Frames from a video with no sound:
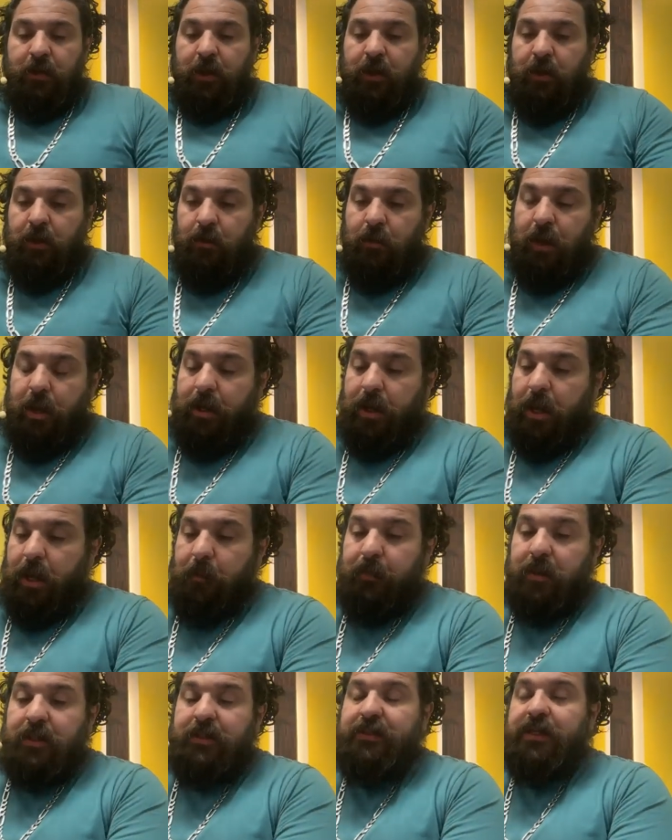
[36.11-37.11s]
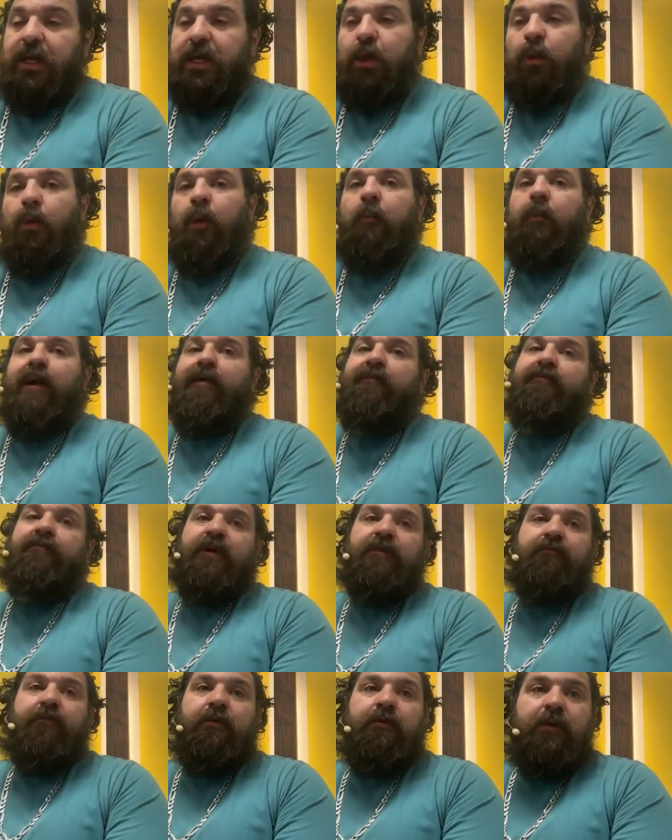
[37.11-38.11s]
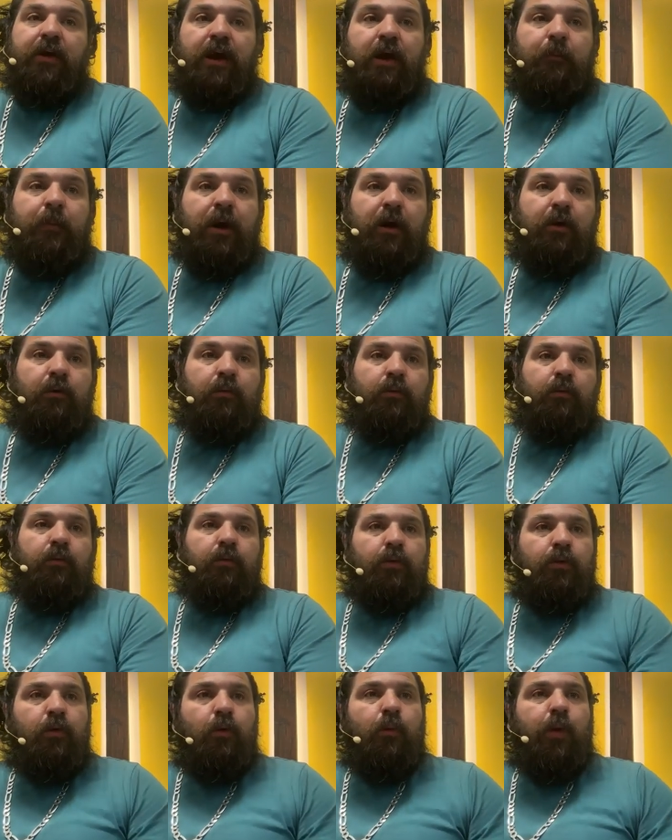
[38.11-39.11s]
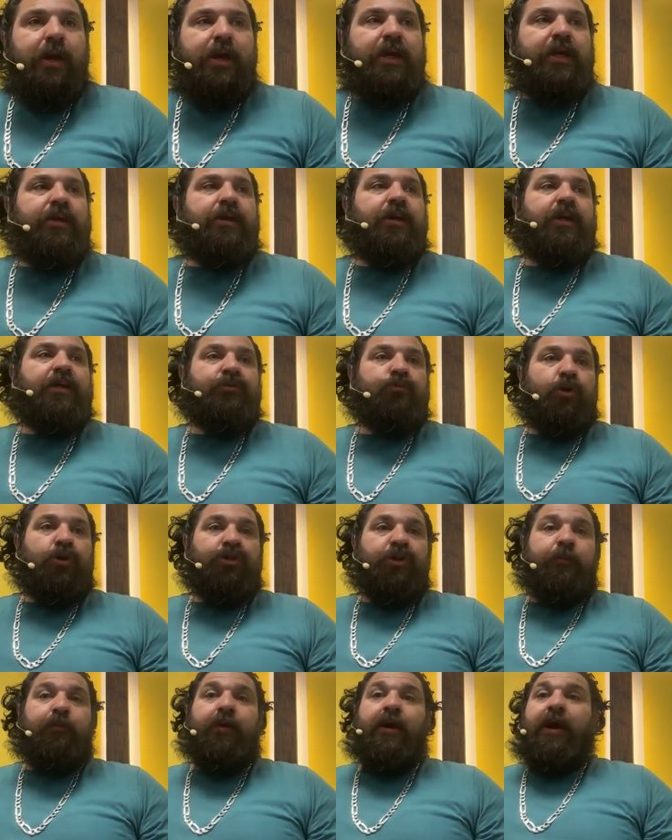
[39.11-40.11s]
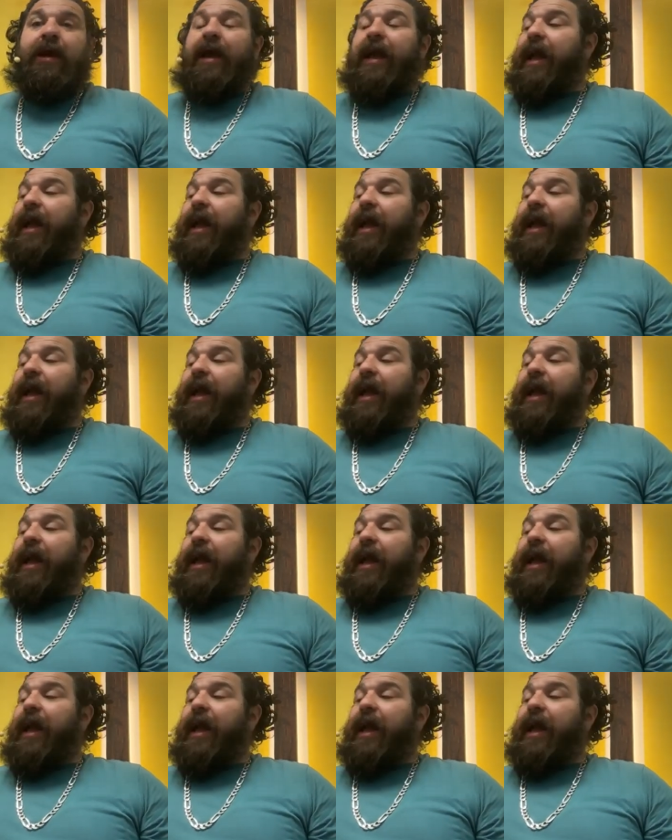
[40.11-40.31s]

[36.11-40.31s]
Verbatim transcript: You know, and, and I'm gonna tell you what my favorite thing about the way he does worship,